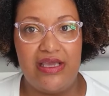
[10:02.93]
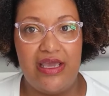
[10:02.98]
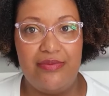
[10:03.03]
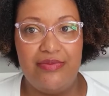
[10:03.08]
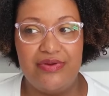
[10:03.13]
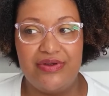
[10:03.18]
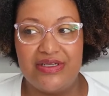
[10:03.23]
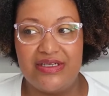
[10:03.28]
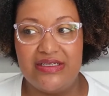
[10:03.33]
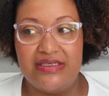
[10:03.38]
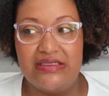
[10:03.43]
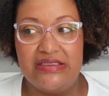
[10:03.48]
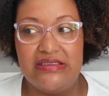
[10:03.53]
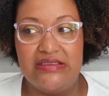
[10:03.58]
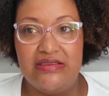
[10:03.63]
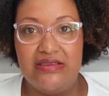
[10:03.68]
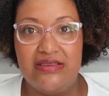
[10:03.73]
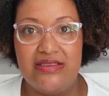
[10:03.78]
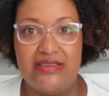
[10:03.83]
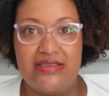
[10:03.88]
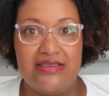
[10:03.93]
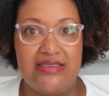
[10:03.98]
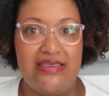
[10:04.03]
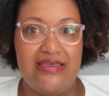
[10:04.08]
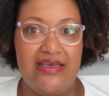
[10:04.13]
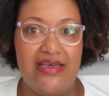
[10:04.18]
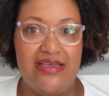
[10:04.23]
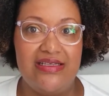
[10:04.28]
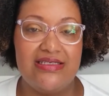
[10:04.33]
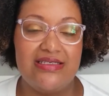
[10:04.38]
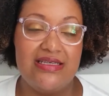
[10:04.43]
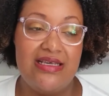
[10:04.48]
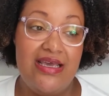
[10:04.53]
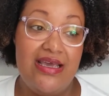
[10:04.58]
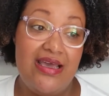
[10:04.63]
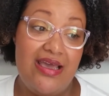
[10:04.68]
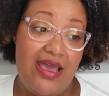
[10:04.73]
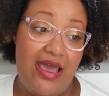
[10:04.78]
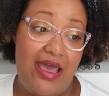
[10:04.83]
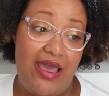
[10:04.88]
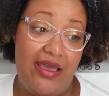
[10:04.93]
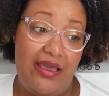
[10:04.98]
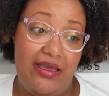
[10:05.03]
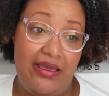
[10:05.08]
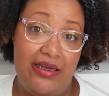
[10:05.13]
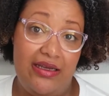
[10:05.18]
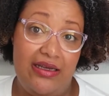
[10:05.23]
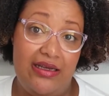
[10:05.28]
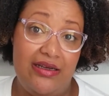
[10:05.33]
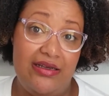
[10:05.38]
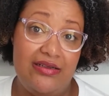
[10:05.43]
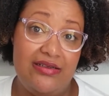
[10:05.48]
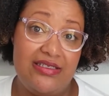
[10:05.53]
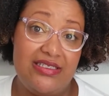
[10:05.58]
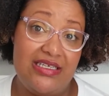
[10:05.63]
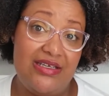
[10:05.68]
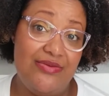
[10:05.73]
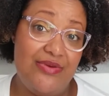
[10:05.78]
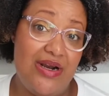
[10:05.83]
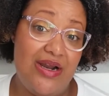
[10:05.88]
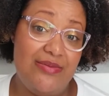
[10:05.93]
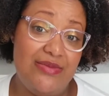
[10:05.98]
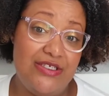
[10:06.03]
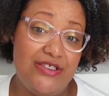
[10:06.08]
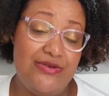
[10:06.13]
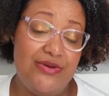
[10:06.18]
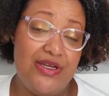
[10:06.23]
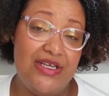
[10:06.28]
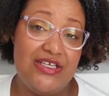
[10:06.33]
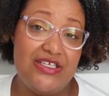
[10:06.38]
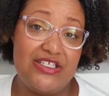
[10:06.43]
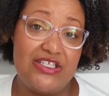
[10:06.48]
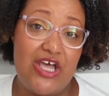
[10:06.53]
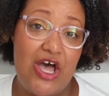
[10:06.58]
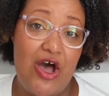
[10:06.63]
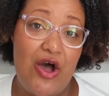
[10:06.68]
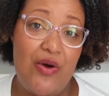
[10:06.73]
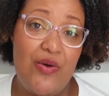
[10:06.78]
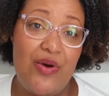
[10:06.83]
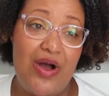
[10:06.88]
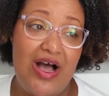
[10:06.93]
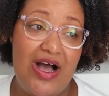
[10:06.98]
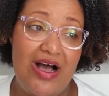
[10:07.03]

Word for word: able to see it and see what I'm doing. So